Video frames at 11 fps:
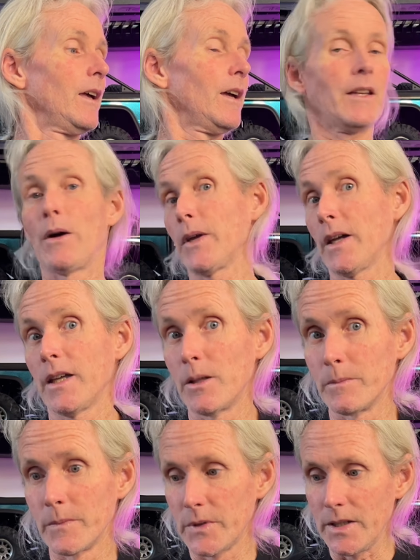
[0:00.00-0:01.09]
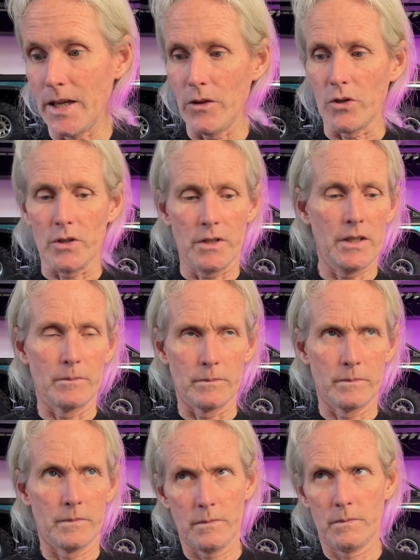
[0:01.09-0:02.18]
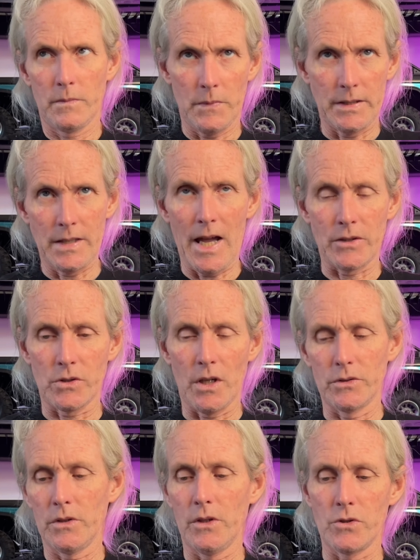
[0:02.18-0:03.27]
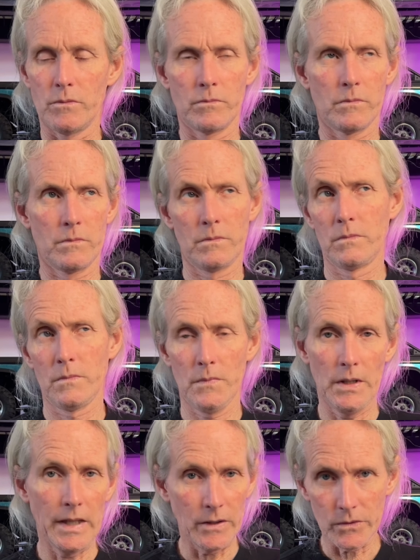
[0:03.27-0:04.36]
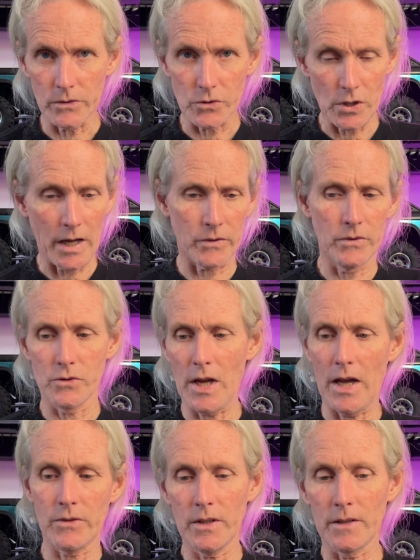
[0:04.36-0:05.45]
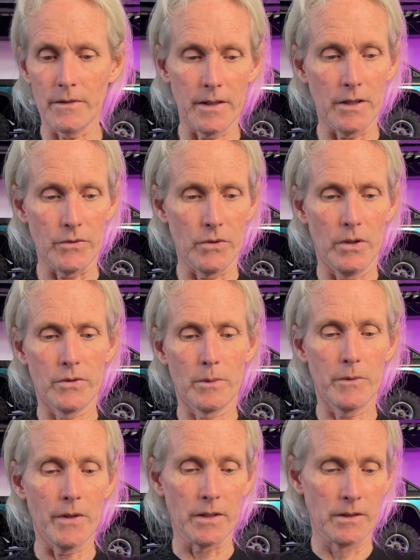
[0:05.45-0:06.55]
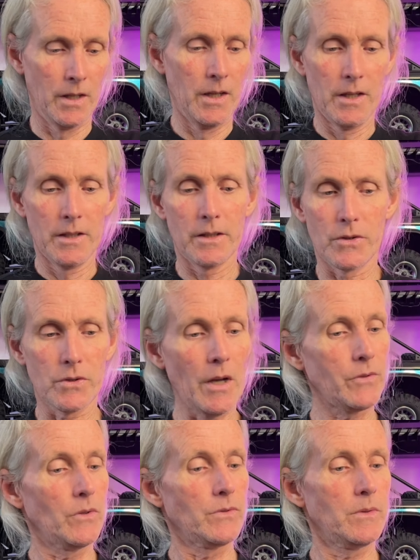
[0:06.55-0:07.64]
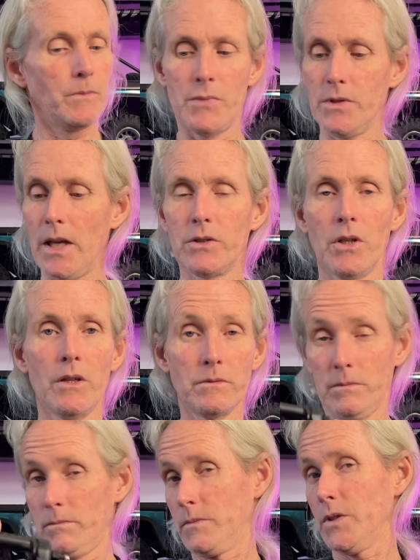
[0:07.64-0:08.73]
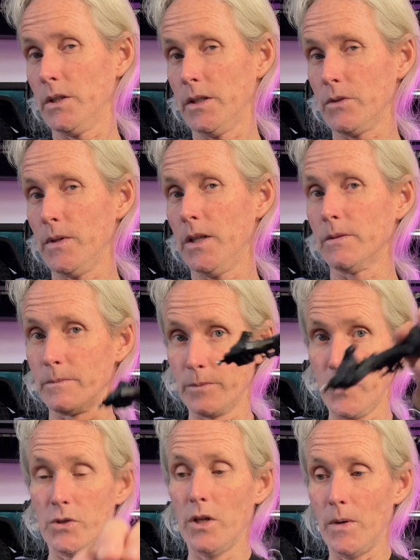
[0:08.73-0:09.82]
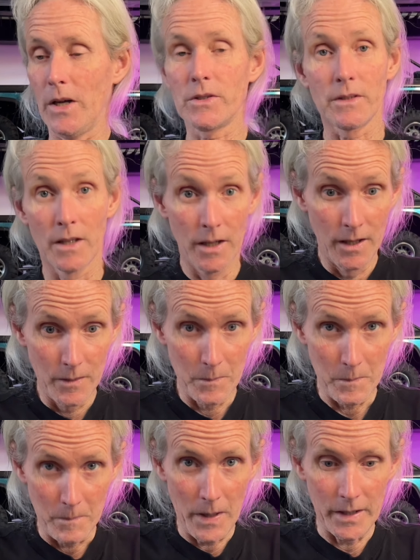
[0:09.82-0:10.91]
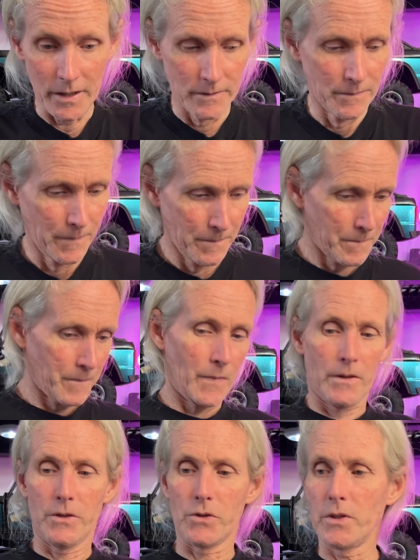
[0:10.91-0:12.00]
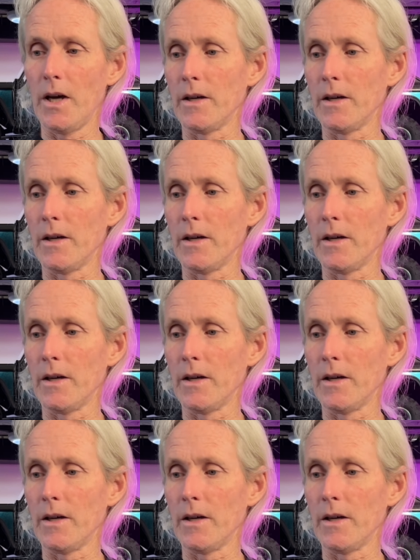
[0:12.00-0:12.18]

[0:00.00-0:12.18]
Now we got to get them together. Get them attached onto the links and shocks and chassis and everything else. So it's going to be fun. Good stuff. So stay tuned. See you on the next video. Appreciate you watching. Bye now. Good stuff.